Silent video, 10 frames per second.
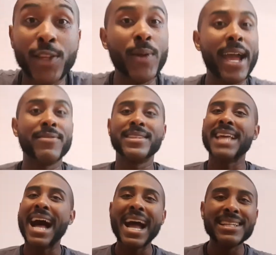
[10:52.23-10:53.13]
You have this
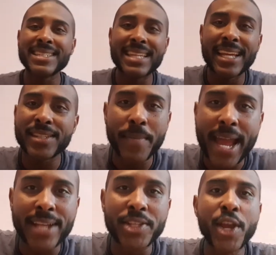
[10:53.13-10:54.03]
high stakes
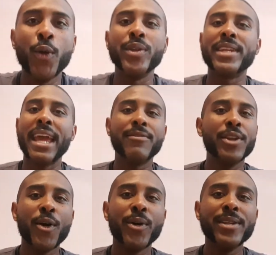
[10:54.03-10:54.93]
match with
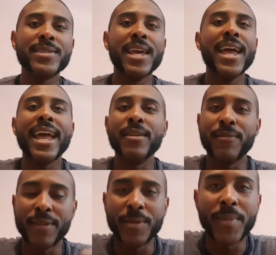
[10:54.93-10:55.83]
Kevin Owens and
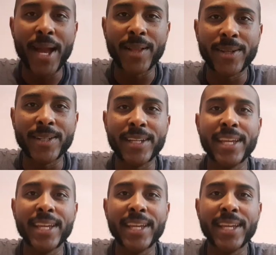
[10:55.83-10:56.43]
Finn Balor.